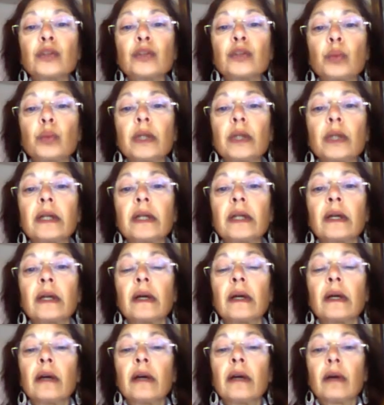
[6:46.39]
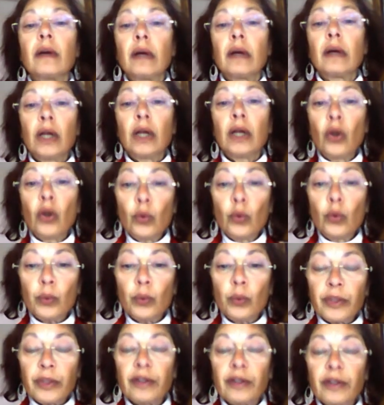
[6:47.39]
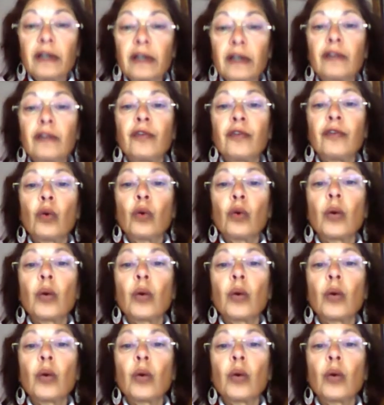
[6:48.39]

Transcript: to work alone with her for